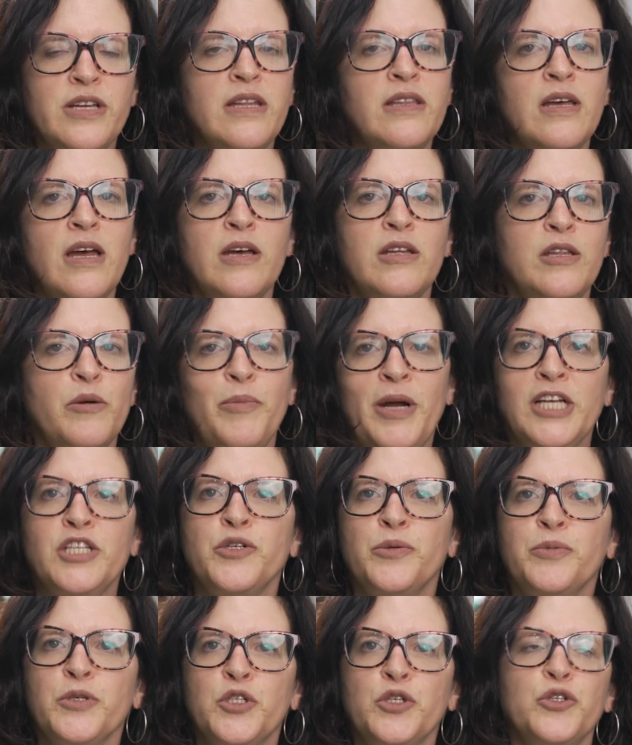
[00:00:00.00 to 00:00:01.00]
and the battery
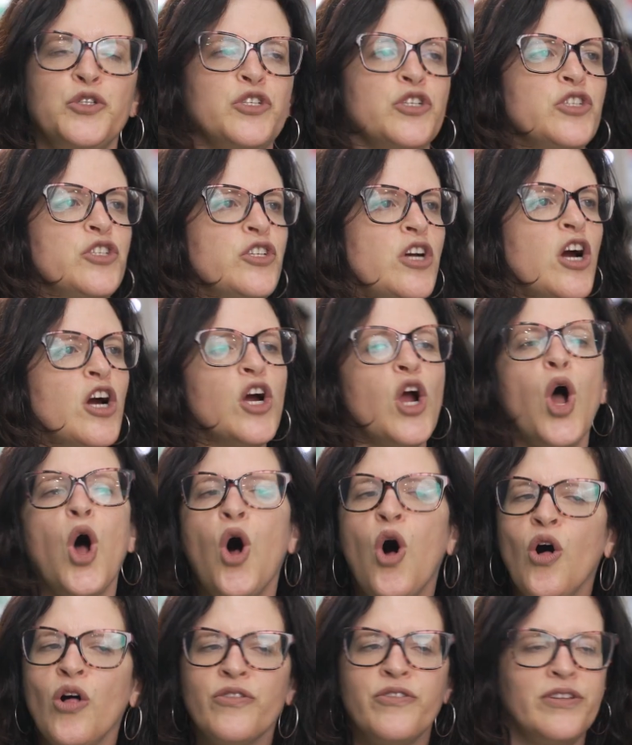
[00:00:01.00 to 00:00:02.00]
producers are
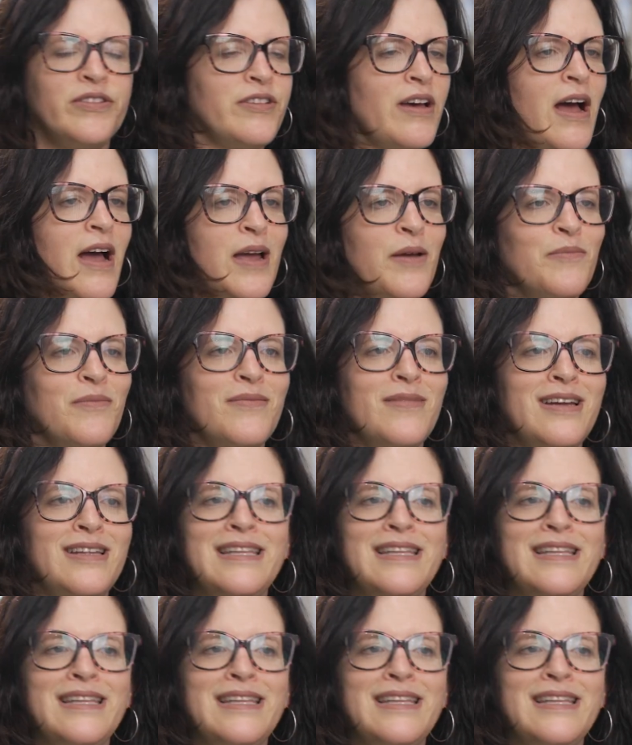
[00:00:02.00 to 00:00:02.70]
all the time,